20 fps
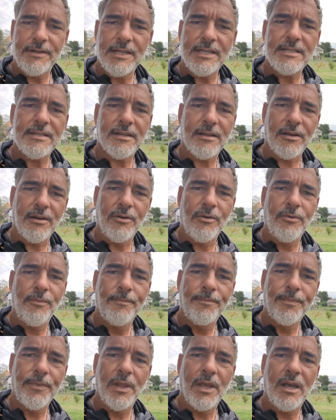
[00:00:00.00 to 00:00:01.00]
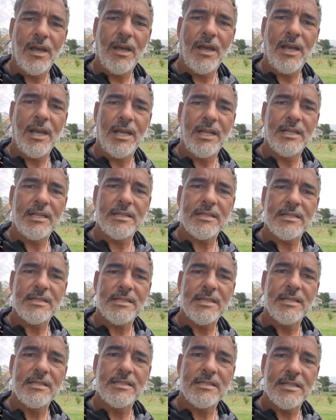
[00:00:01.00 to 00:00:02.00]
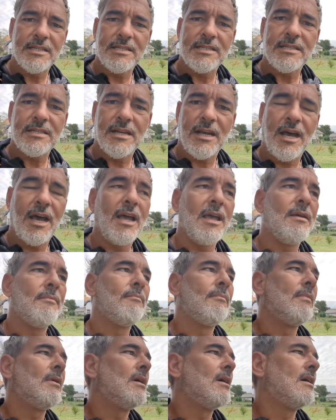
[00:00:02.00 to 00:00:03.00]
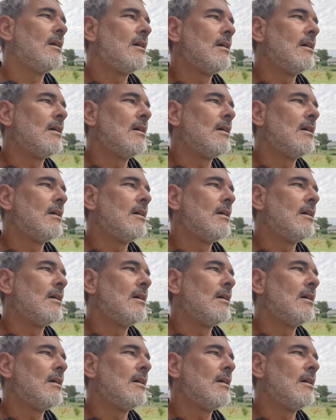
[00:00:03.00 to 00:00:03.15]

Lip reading: days ago. Yeah, and since this time,